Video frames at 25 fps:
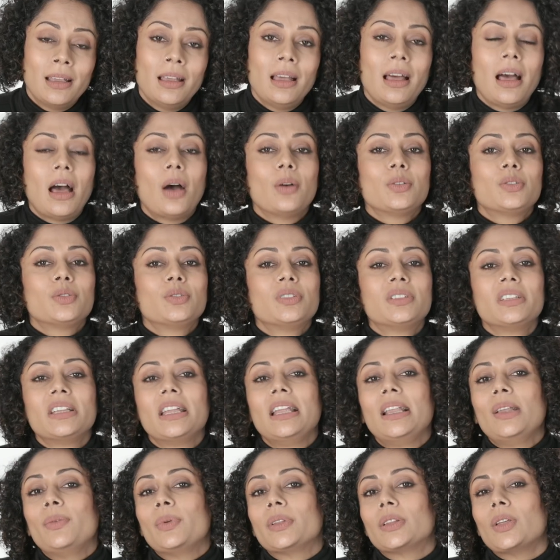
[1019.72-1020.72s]
How to
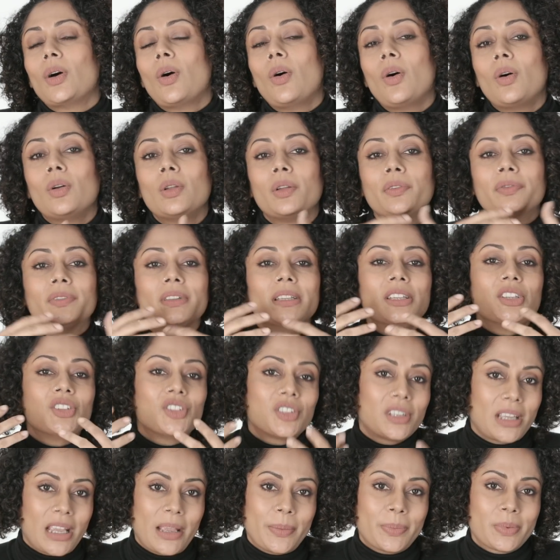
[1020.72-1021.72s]
deal with all of these
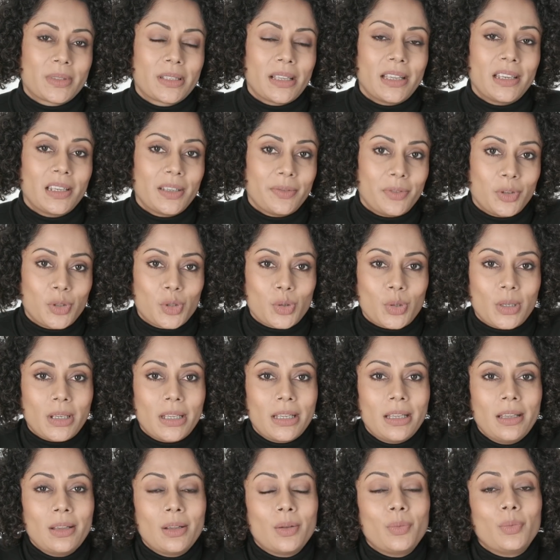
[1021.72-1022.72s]
shapes
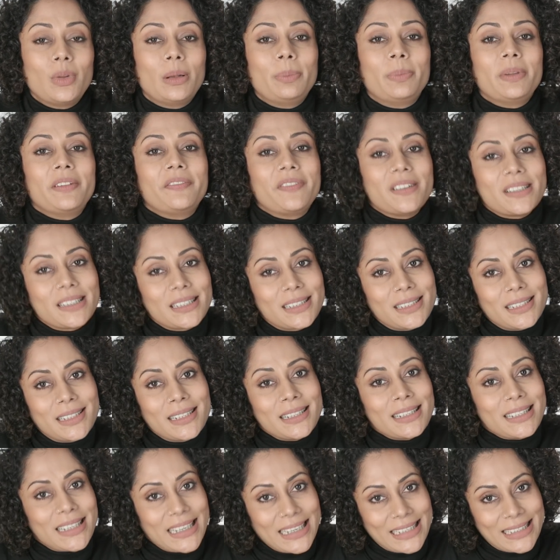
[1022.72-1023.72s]
individually will be visited
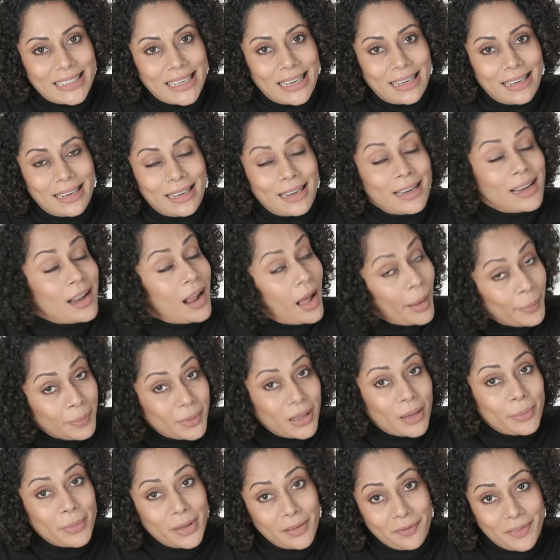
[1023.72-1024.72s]
in detail in an
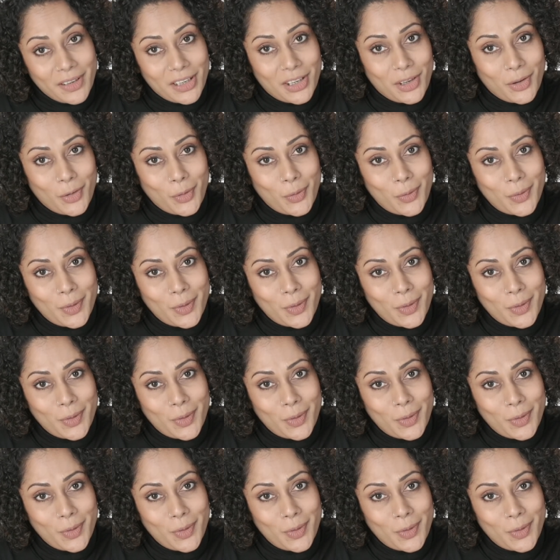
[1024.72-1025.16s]
upcoming video.